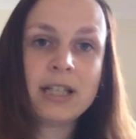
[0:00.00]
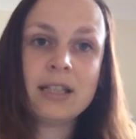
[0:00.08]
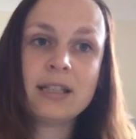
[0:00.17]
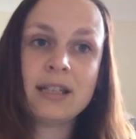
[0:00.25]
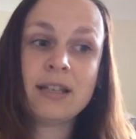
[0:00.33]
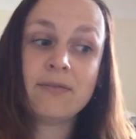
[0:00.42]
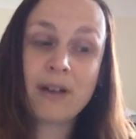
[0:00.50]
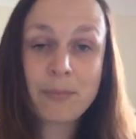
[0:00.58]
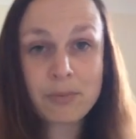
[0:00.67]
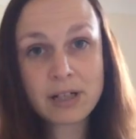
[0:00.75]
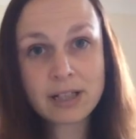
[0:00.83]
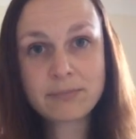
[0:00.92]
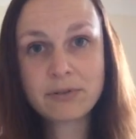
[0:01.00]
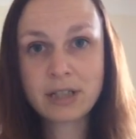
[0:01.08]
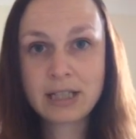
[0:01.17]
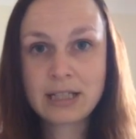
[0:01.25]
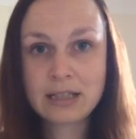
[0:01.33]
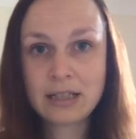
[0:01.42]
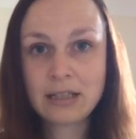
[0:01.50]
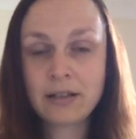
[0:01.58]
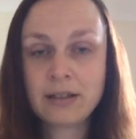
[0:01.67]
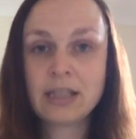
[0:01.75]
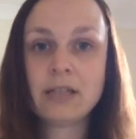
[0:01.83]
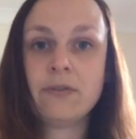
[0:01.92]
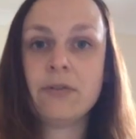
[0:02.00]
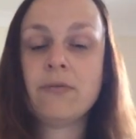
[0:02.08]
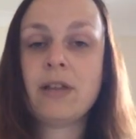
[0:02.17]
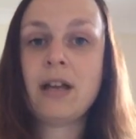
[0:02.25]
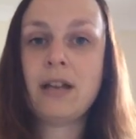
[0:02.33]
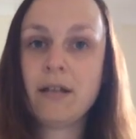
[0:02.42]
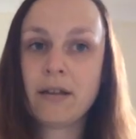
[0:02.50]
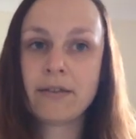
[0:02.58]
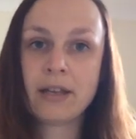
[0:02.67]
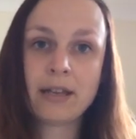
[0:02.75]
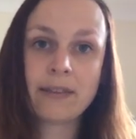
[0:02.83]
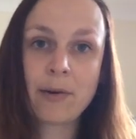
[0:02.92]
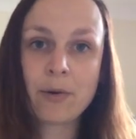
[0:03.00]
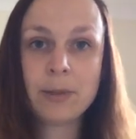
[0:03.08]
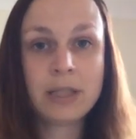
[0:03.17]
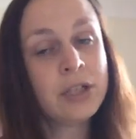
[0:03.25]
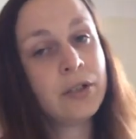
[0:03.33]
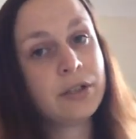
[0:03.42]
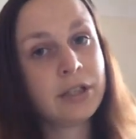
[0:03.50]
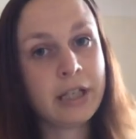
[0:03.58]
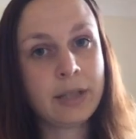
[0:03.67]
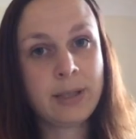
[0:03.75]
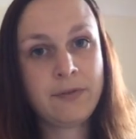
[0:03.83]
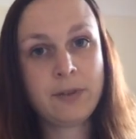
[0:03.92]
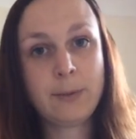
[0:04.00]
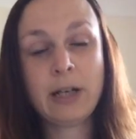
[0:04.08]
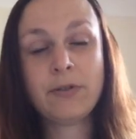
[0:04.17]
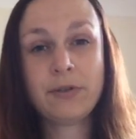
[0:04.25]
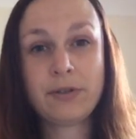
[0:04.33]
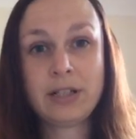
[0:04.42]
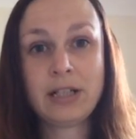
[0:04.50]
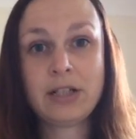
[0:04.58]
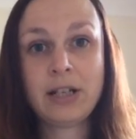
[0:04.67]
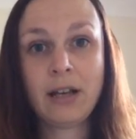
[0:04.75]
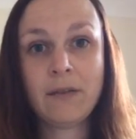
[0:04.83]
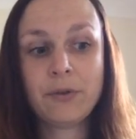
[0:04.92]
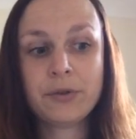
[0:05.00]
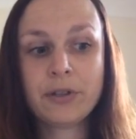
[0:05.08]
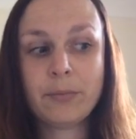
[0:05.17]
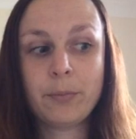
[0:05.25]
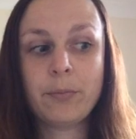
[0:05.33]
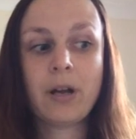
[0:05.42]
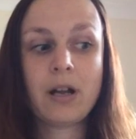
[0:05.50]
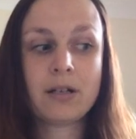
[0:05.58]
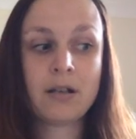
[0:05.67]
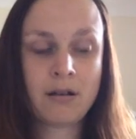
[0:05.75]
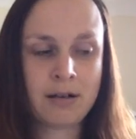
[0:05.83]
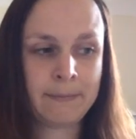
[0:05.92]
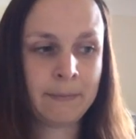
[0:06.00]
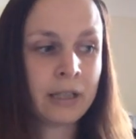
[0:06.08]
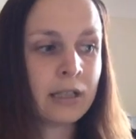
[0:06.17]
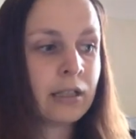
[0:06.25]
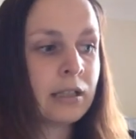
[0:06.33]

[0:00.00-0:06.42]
easy, fabric, pretty easy, nothing difficult there, nothing that will be new to you if you've been cross-stitching for some time.